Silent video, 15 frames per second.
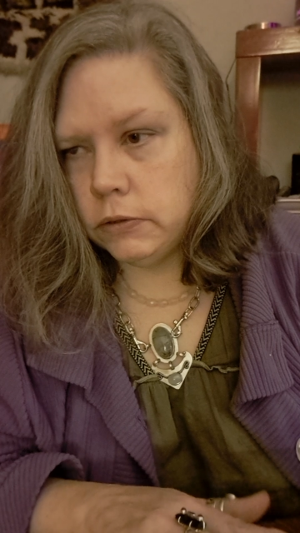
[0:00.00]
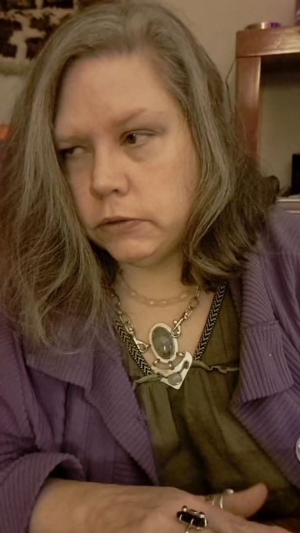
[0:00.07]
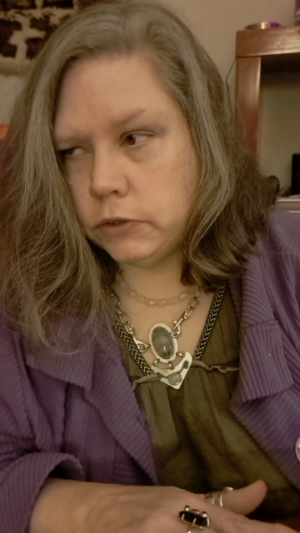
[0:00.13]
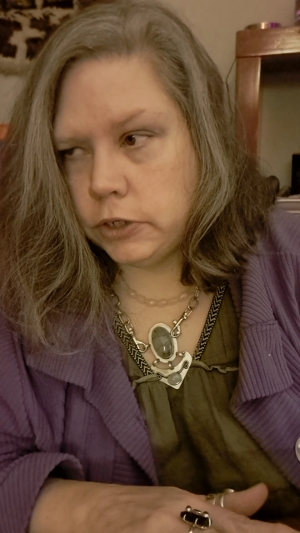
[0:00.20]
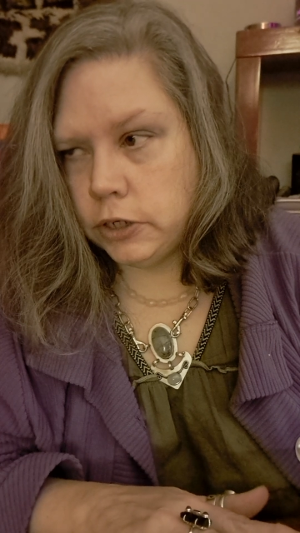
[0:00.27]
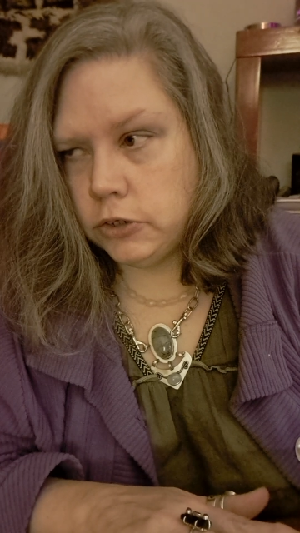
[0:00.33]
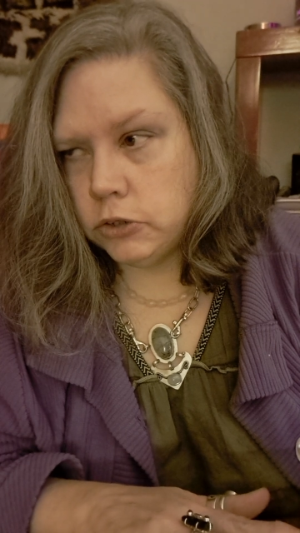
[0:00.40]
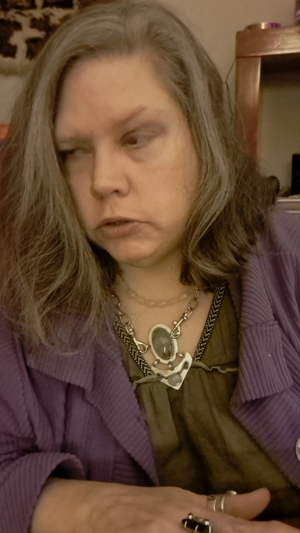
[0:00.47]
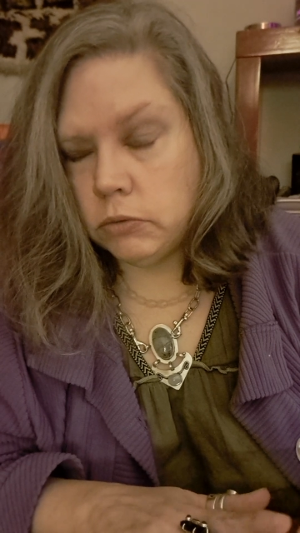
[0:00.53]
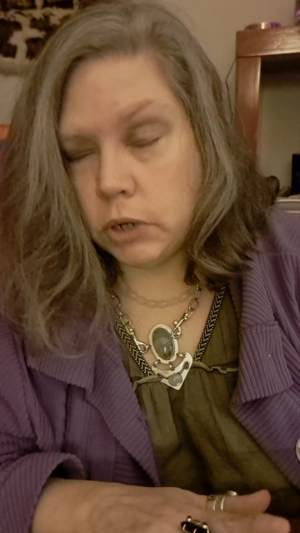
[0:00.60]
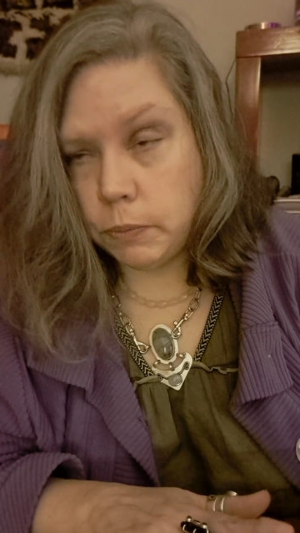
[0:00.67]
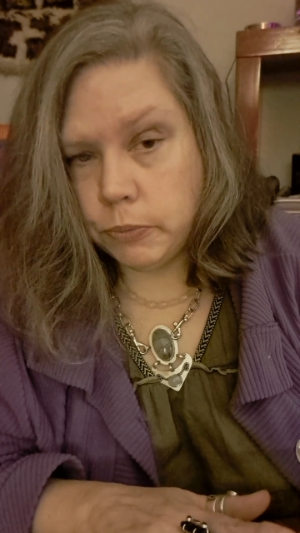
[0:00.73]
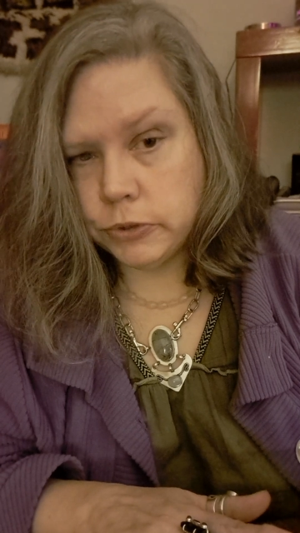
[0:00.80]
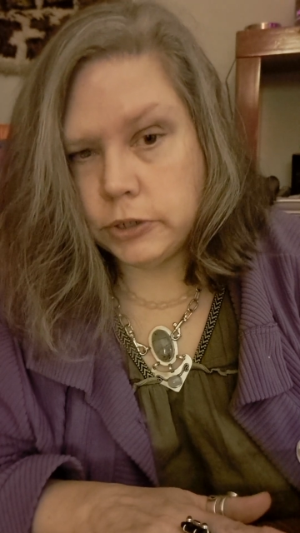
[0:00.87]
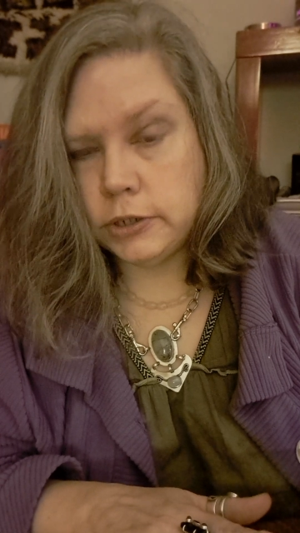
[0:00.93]
digital
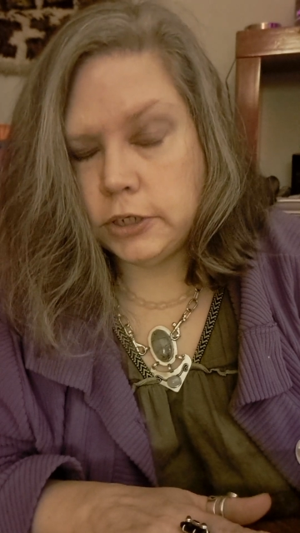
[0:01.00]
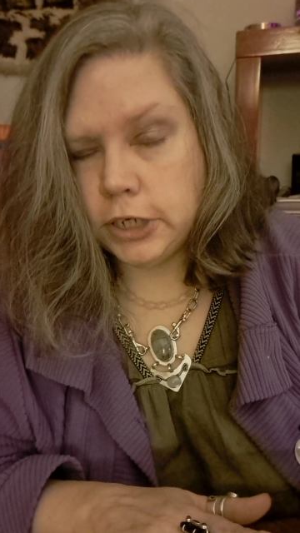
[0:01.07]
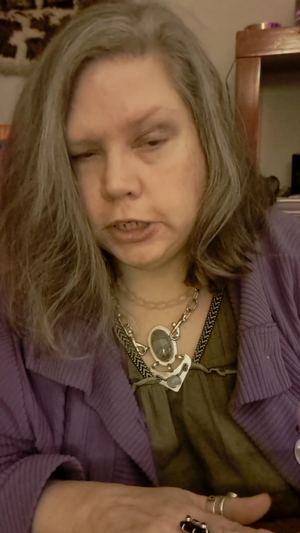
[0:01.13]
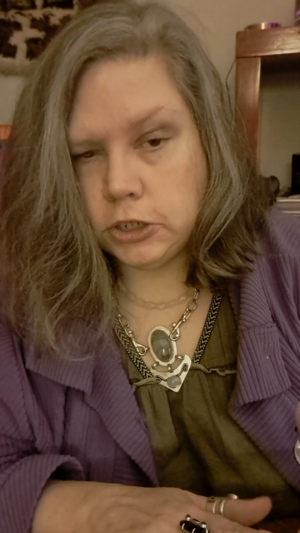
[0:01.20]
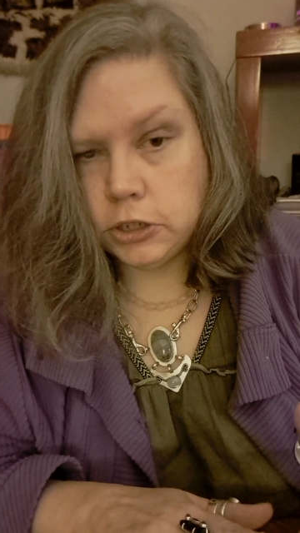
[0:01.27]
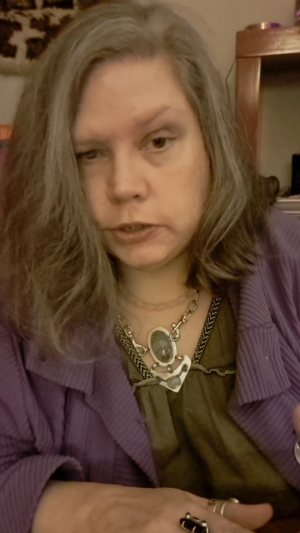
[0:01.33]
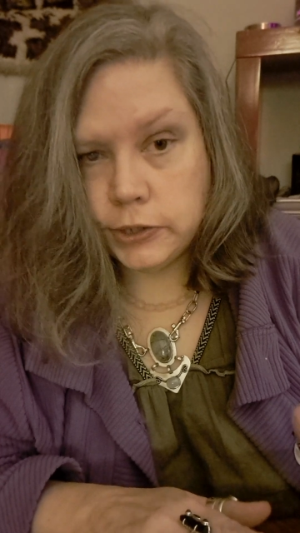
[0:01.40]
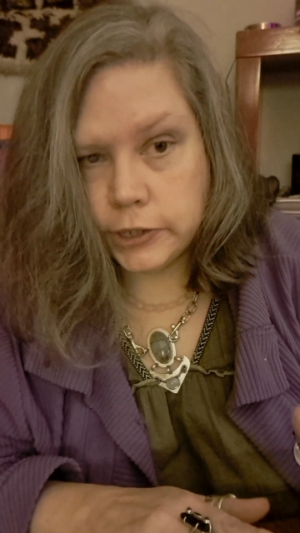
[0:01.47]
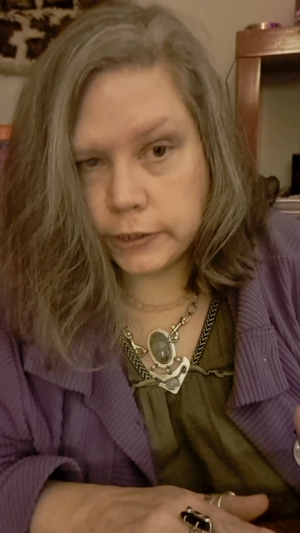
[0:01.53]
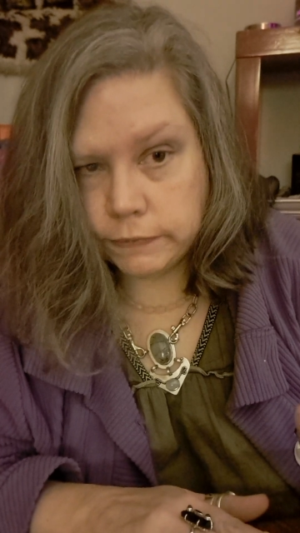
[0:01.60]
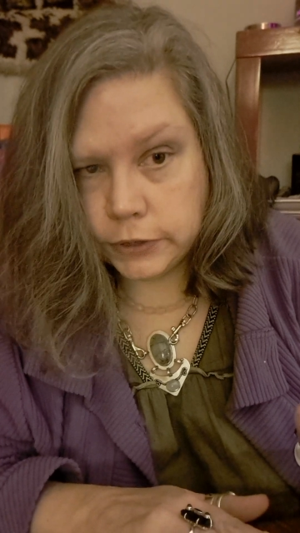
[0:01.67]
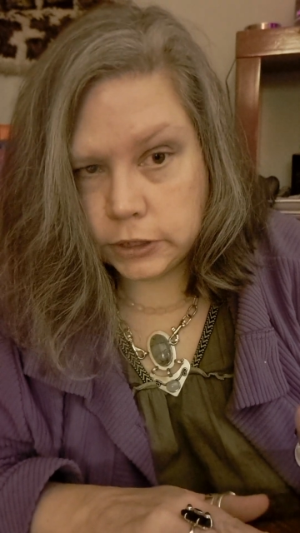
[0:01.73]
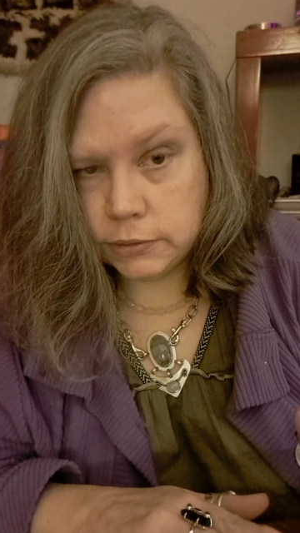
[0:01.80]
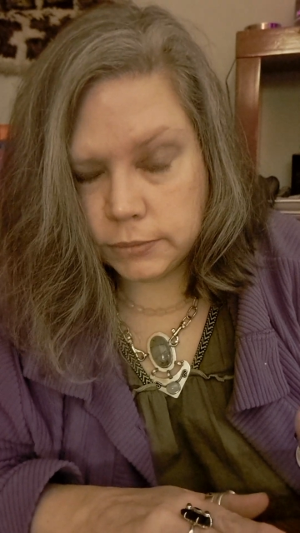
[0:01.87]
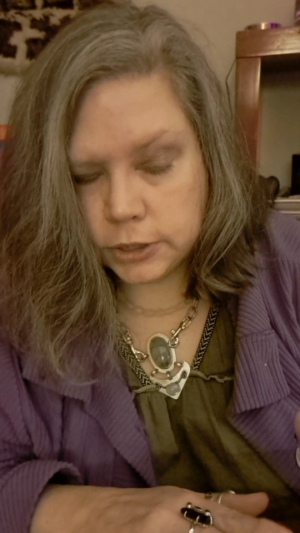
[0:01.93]
representations of
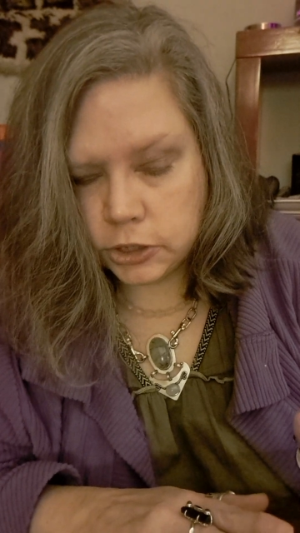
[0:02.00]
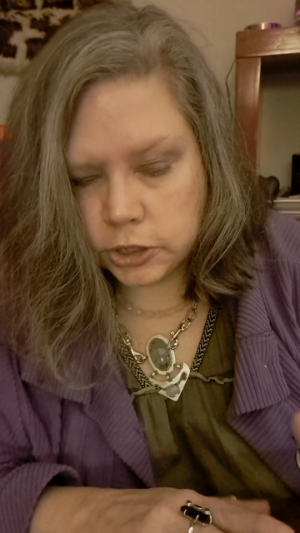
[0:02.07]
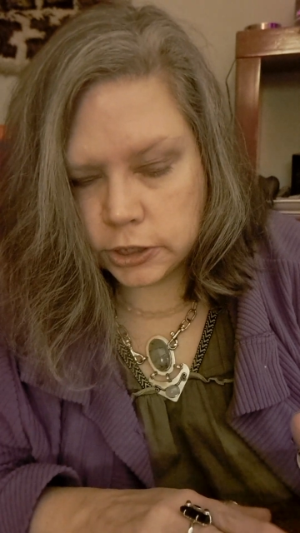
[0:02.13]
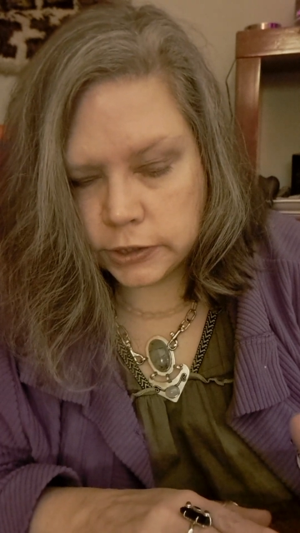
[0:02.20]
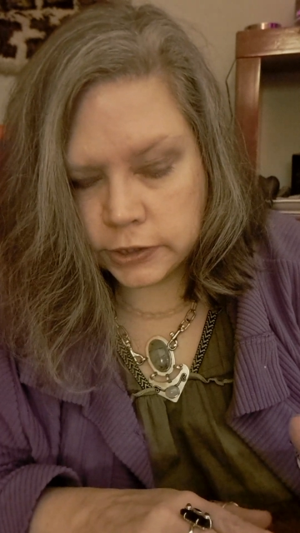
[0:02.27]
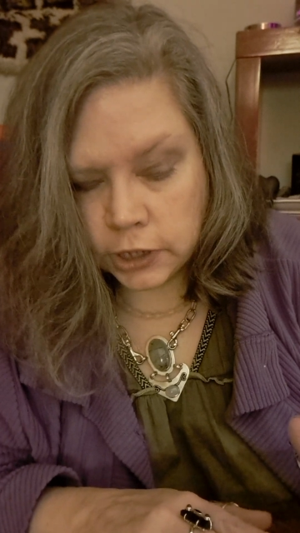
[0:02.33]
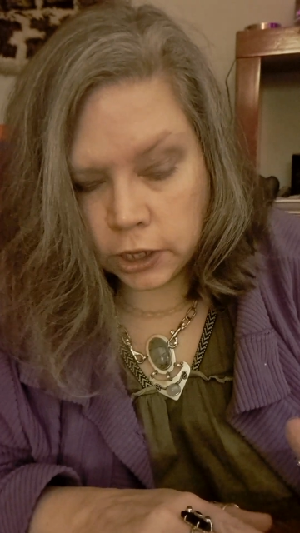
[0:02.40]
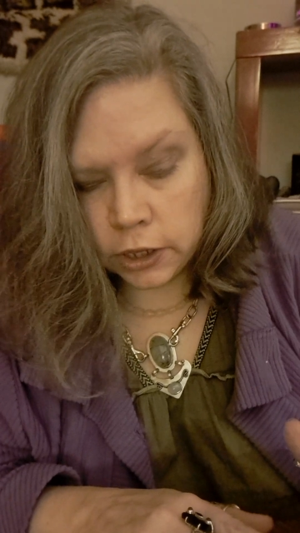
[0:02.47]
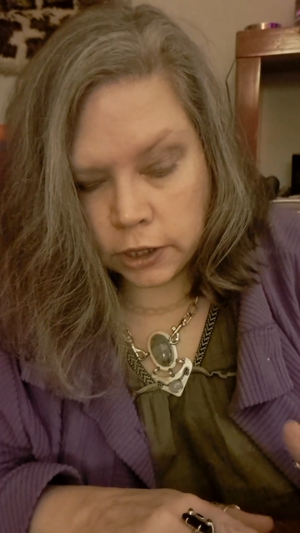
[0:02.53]
the images,